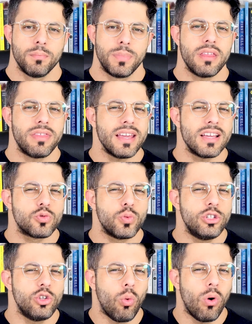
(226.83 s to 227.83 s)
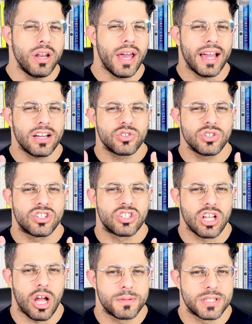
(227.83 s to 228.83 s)
But the thing is, we don't want to actually
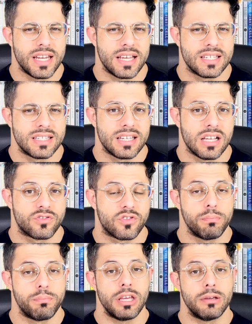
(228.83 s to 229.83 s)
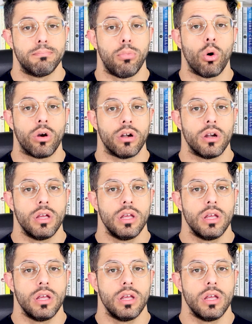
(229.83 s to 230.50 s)
stop senescent cells from being born.